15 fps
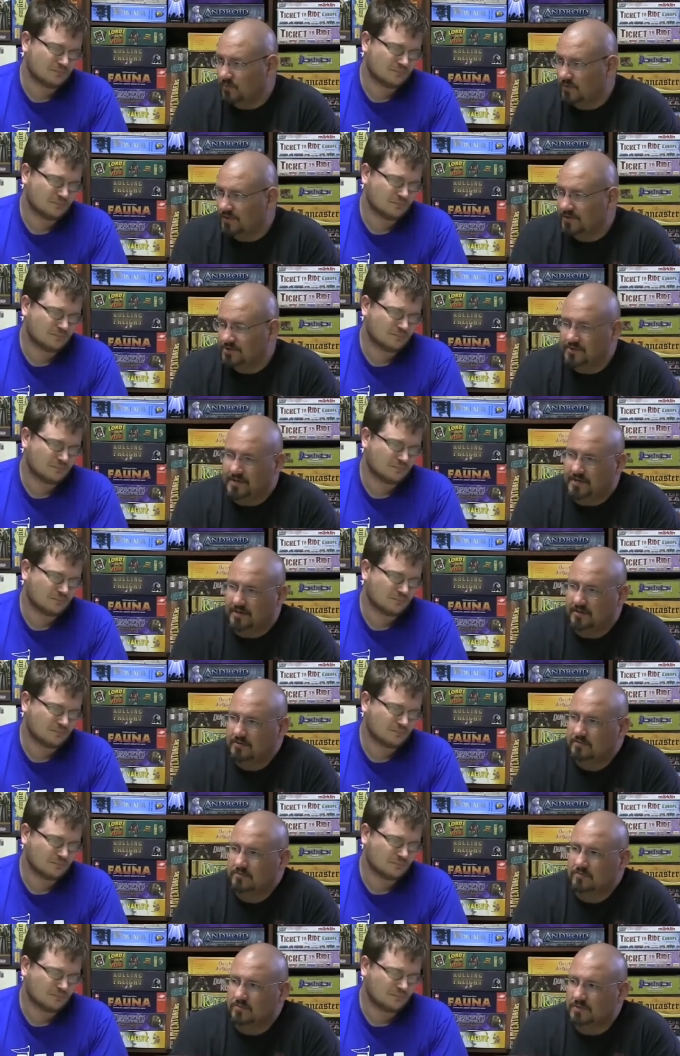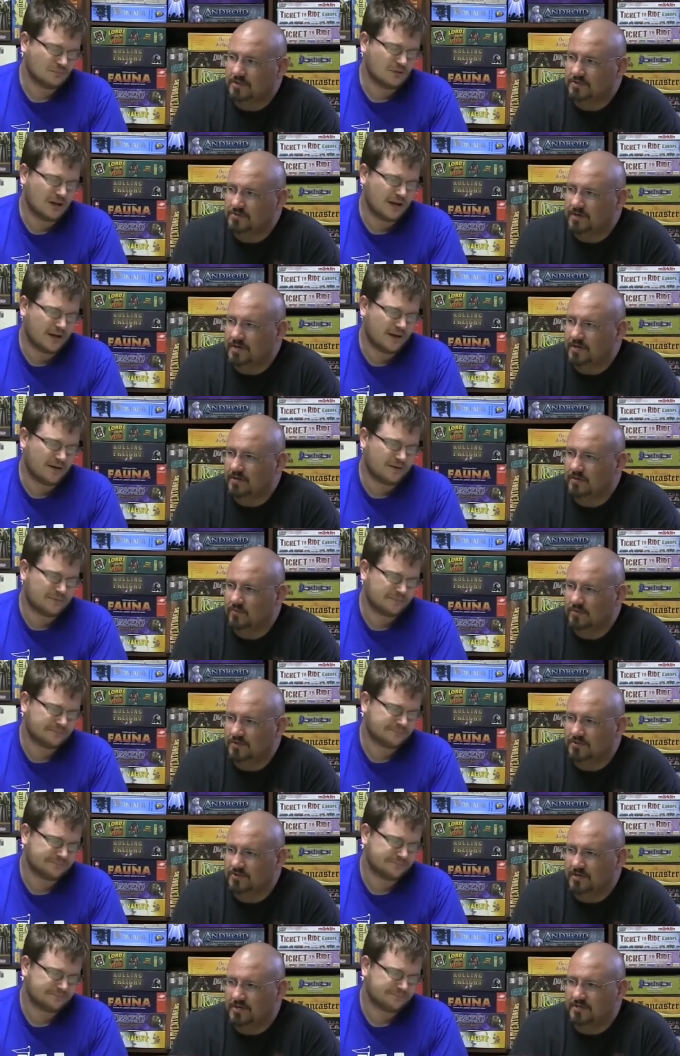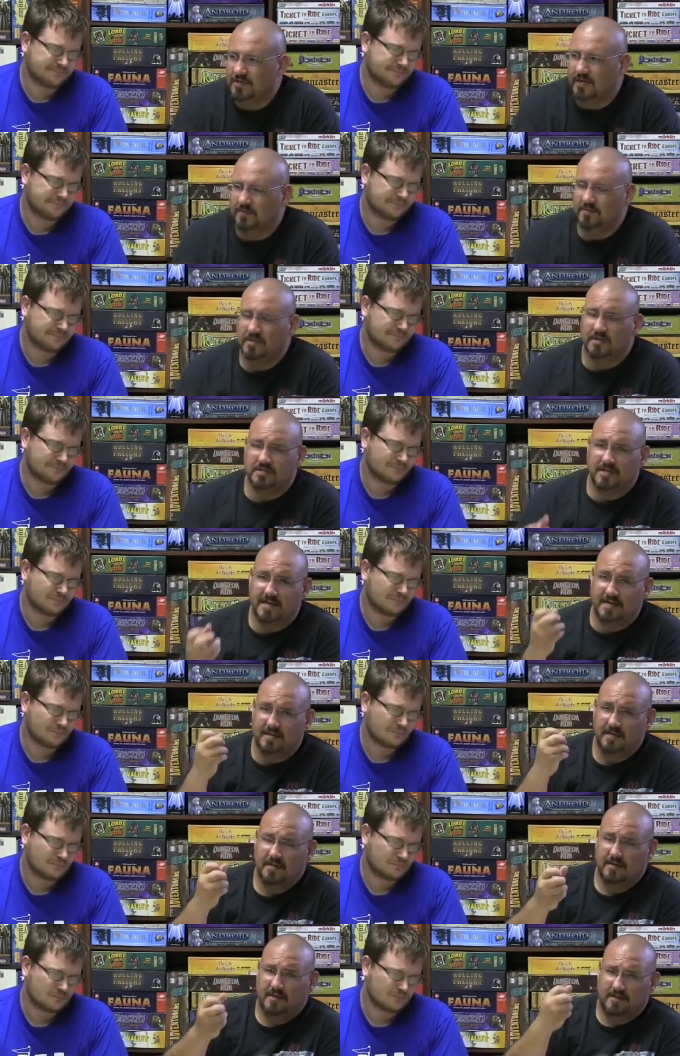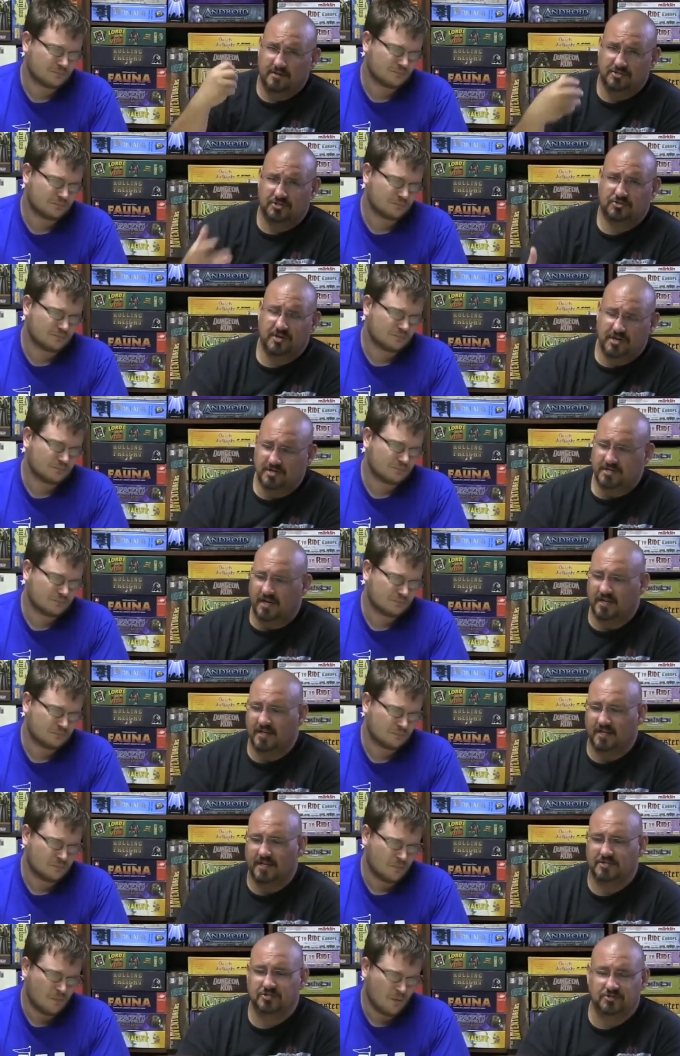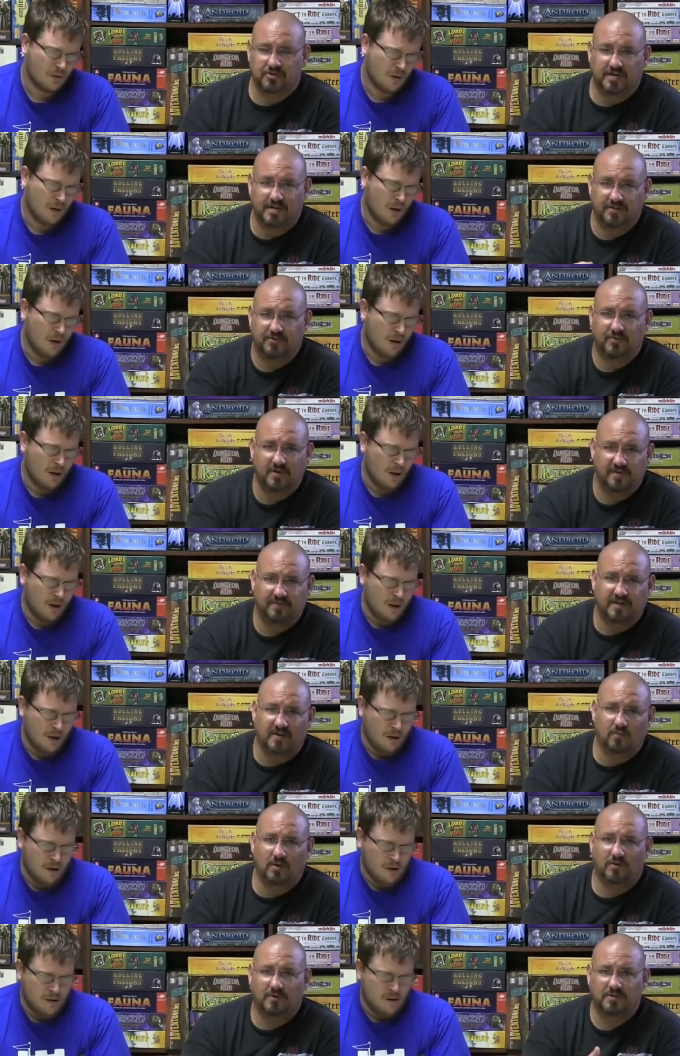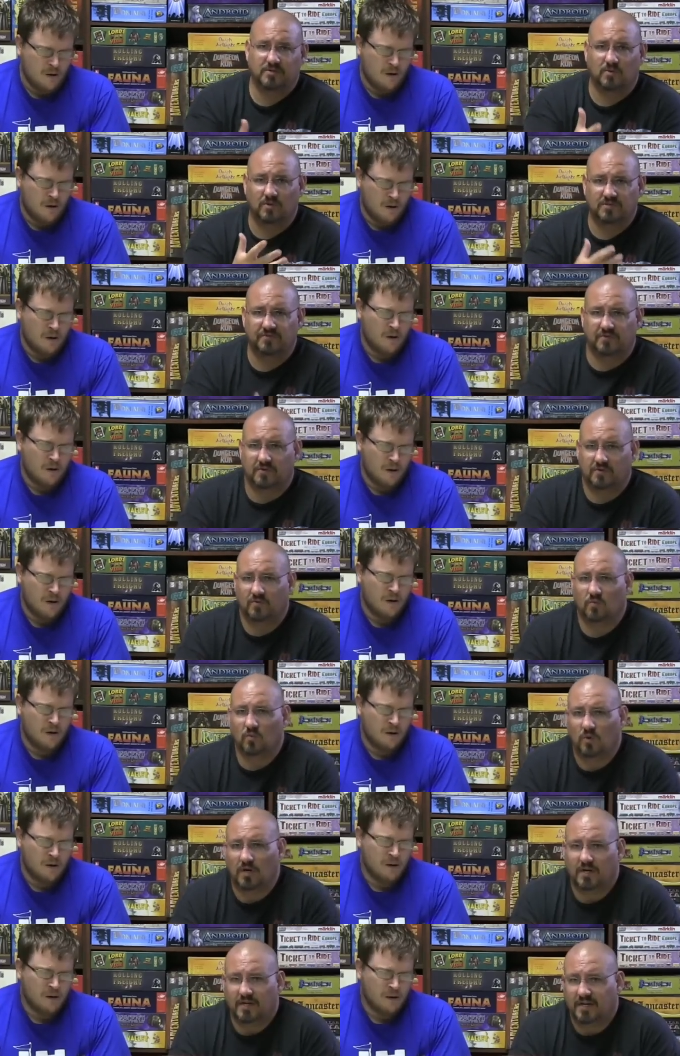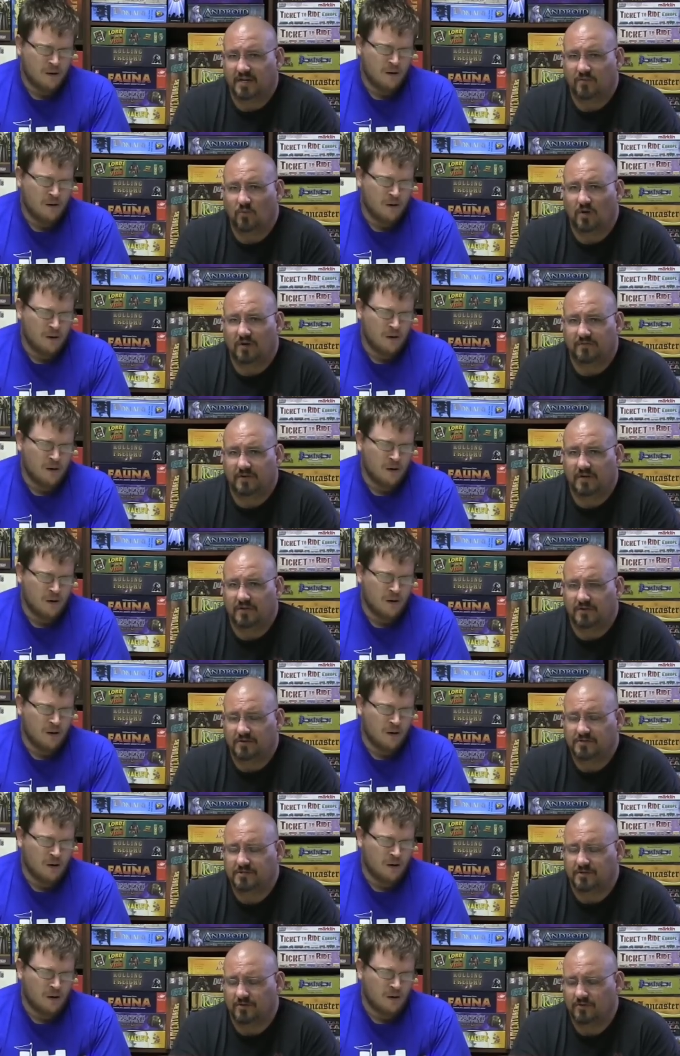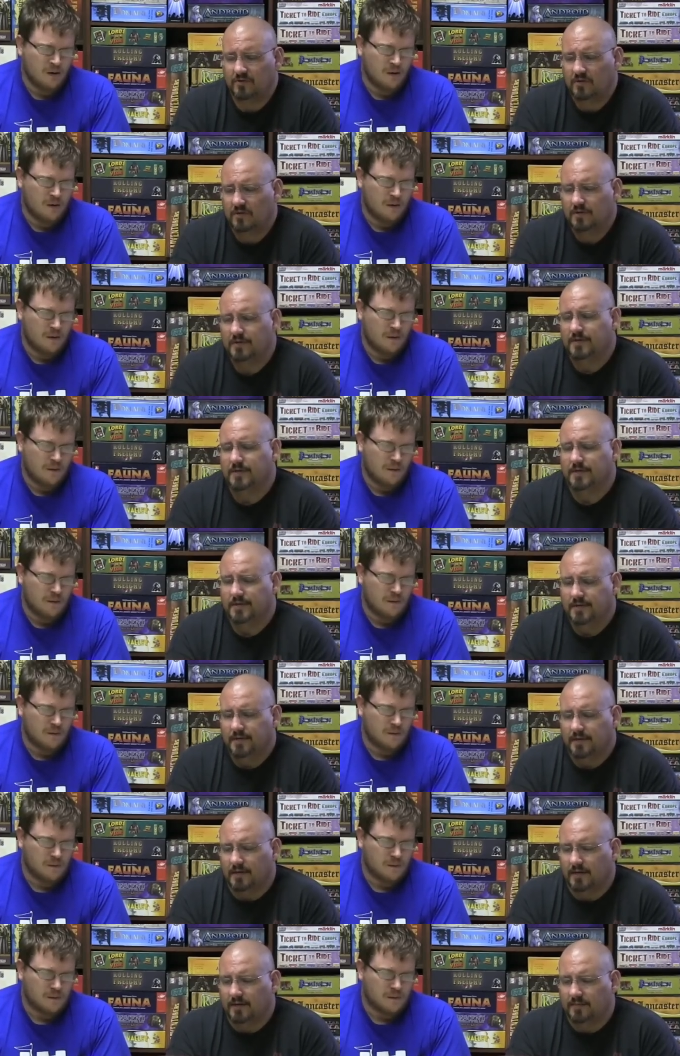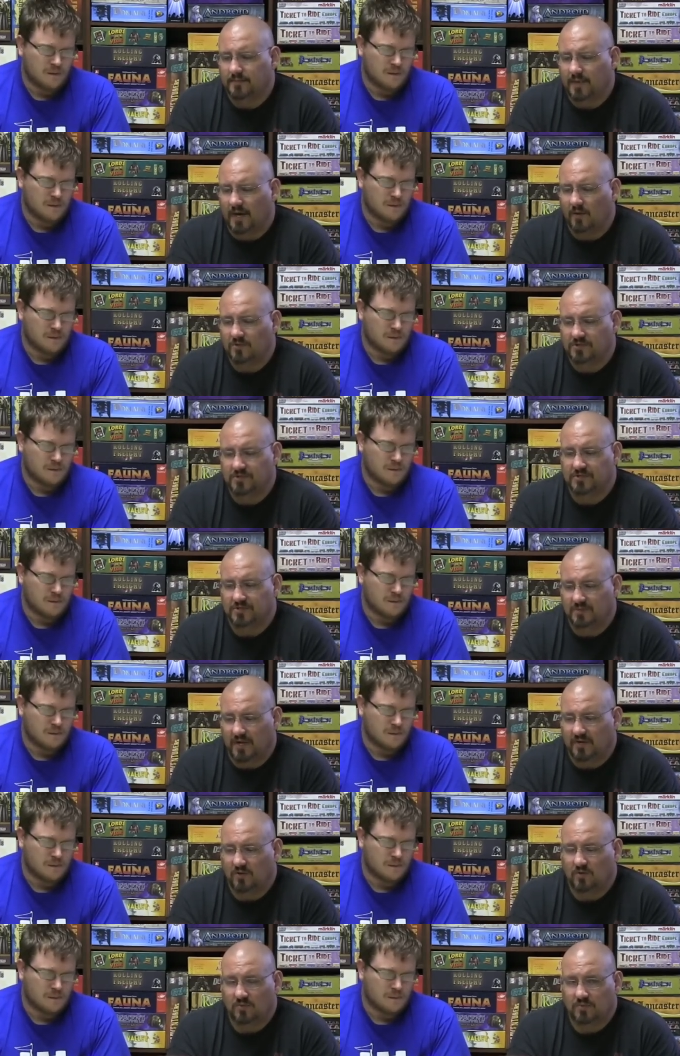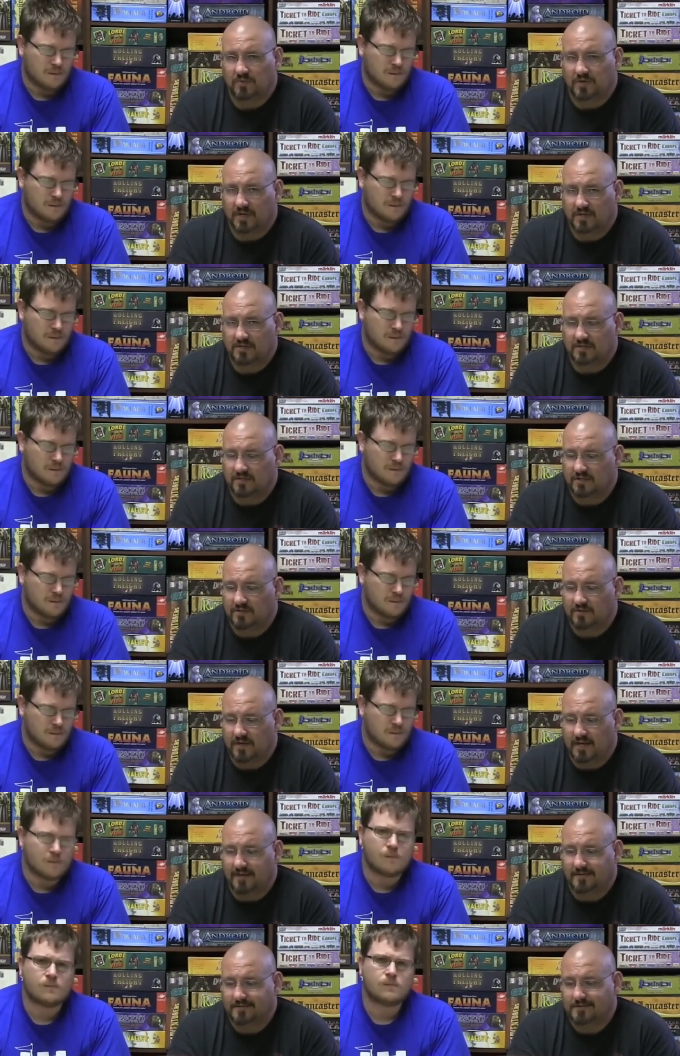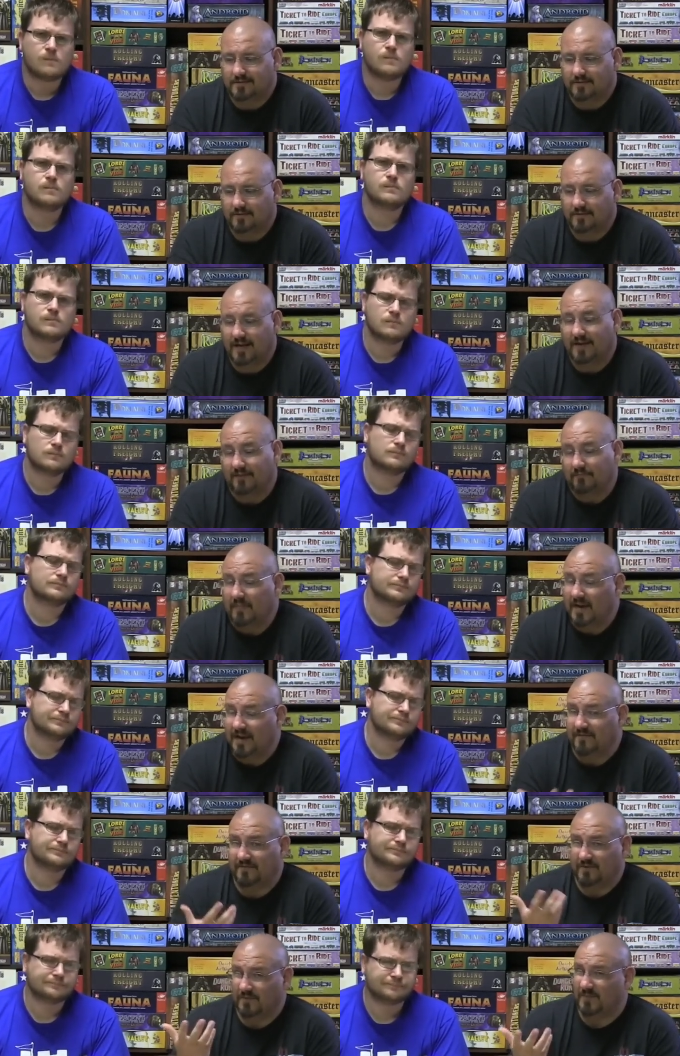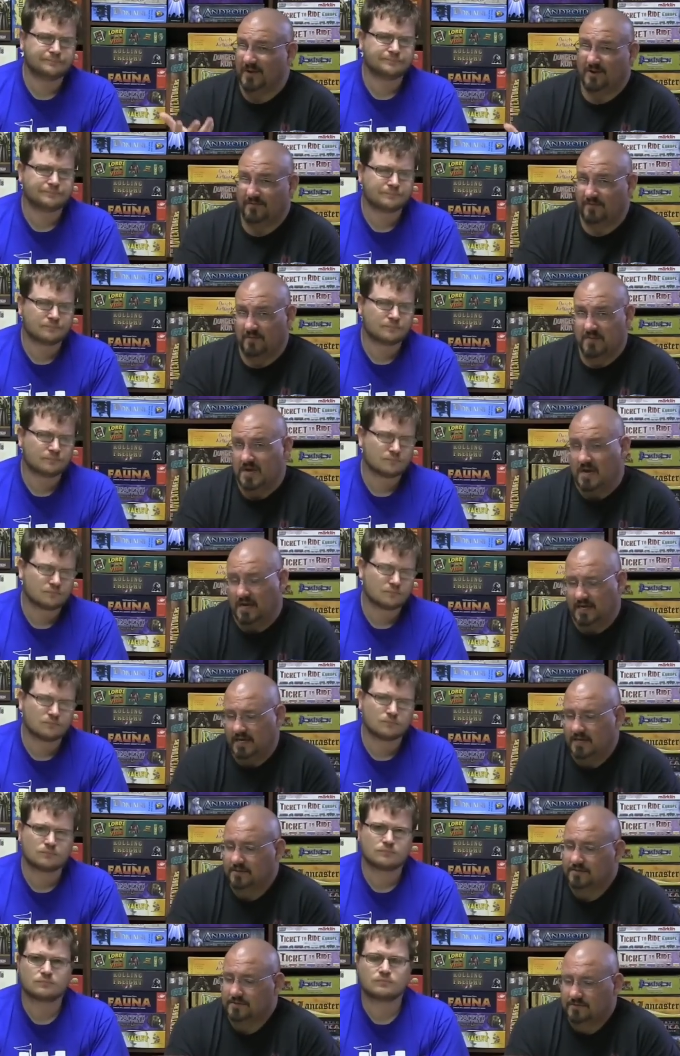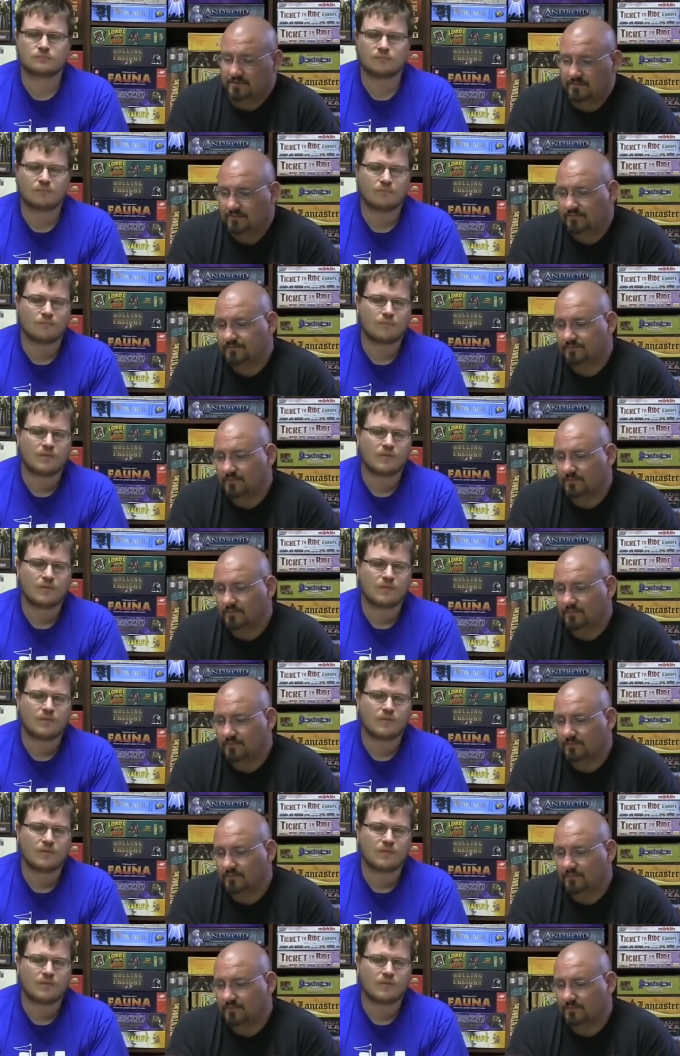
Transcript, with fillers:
Speaker 1: could with the trader with the yeah. trader, with the trader tile because I there's a trader tile that lets you trade in three of any one resource for one any one of another. So um, I was using my gold production to do that. So that made it feel better for me, I guess.